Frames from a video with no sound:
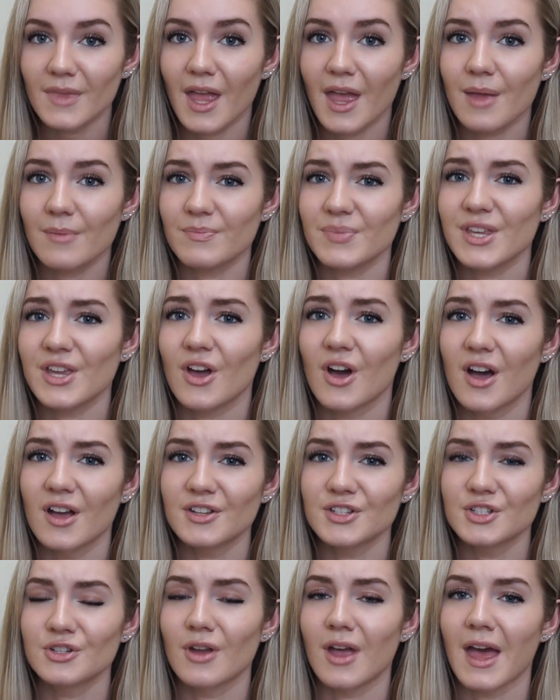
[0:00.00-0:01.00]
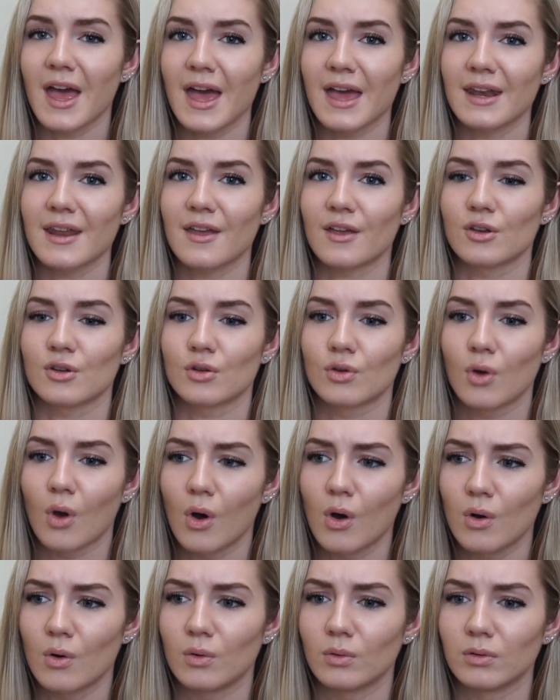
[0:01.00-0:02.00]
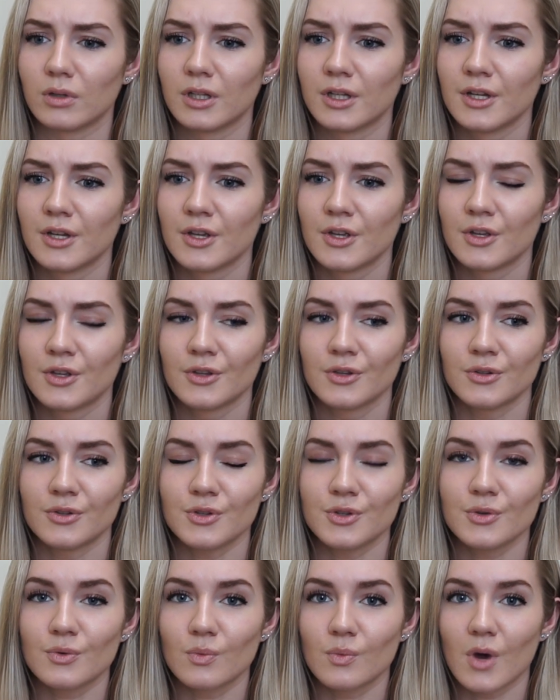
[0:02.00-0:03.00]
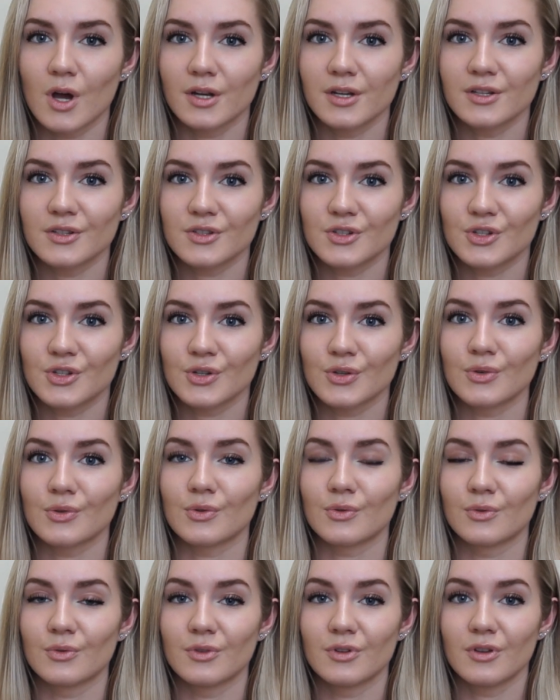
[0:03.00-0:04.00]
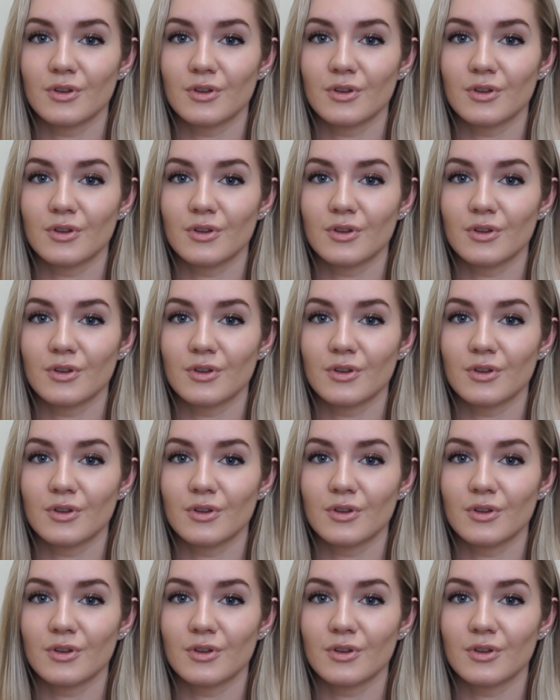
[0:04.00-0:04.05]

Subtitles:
And because you had a goal, you wanted to